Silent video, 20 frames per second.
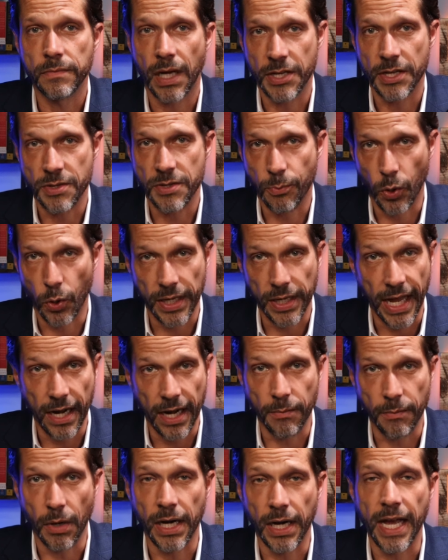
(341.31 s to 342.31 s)
I support
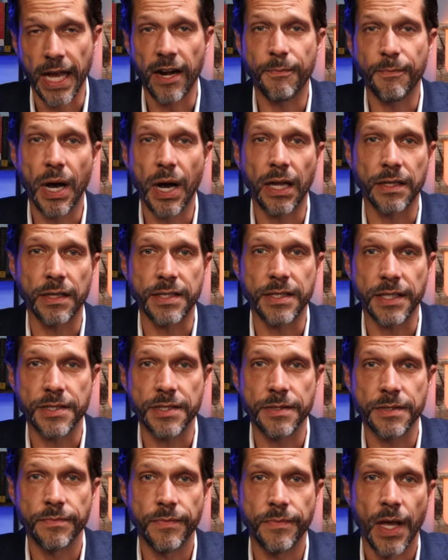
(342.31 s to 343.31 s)
getting money out of
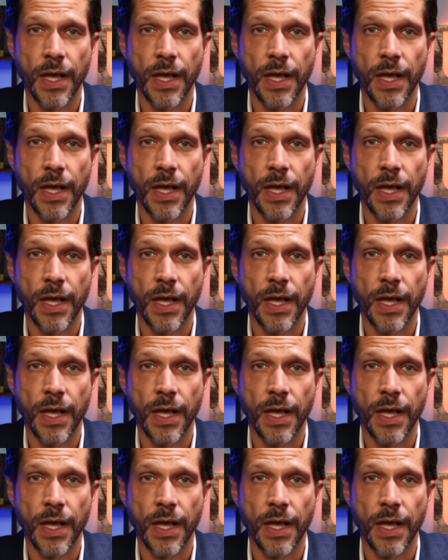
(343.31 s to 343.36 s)
politics,